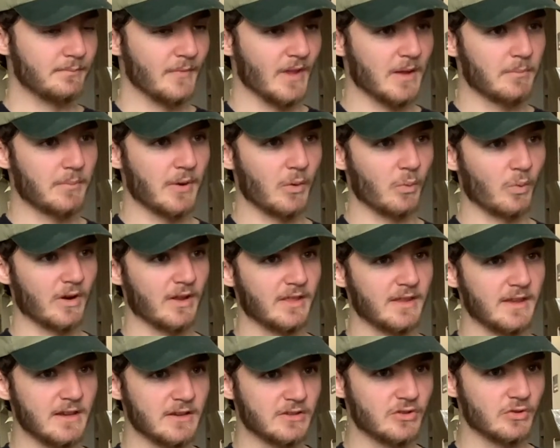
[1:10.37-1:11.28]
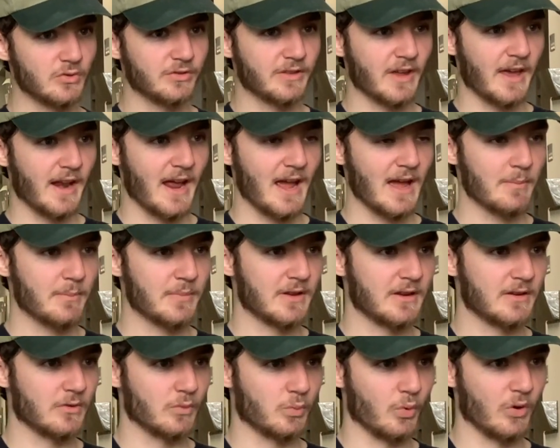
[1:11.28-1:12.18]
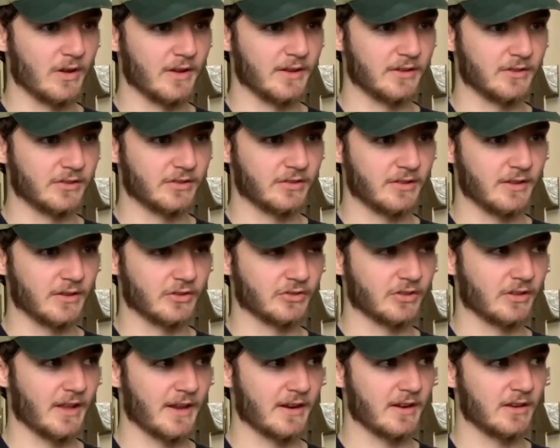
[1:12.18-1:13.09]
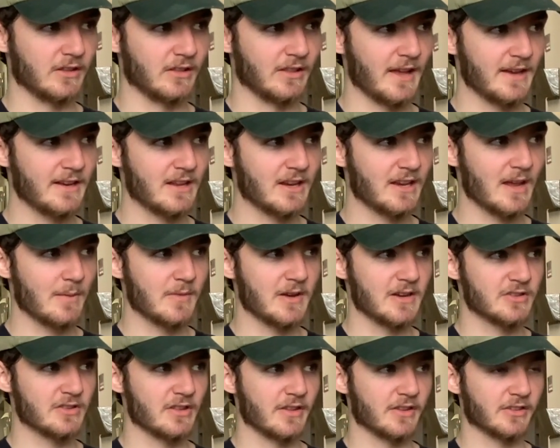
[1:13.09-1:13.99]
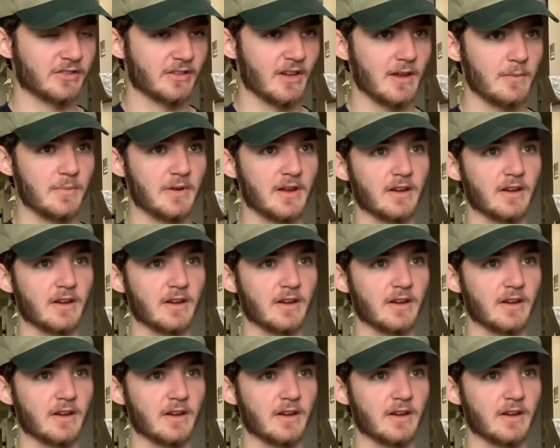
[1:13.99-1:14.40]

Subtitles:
But one of the issues that happened was there's a lot of lead contamination in the site,